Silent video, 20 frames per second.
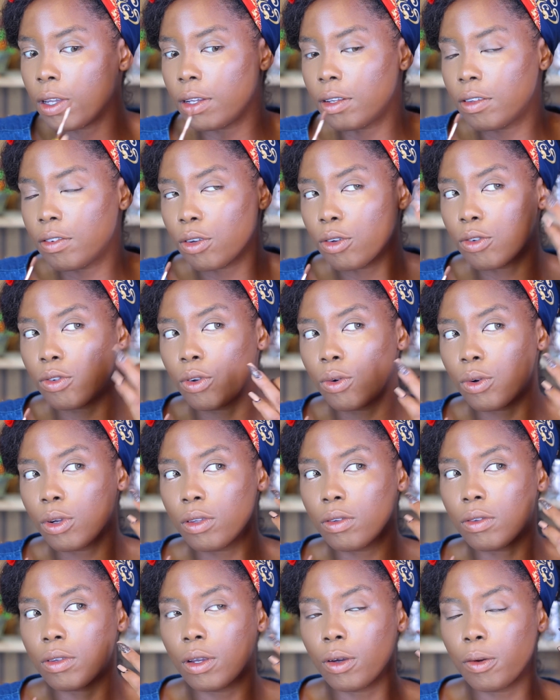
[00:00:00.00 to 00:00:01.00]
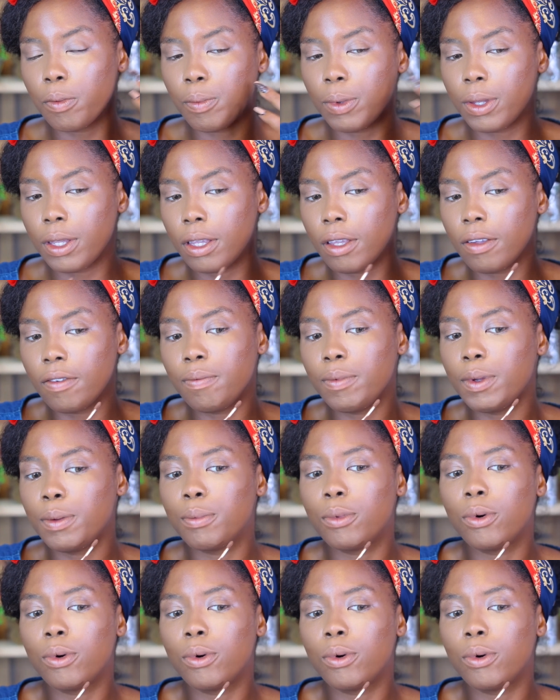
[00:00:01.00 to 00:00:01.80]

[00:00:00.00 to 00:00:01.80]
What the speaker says: and it's also going to help me give me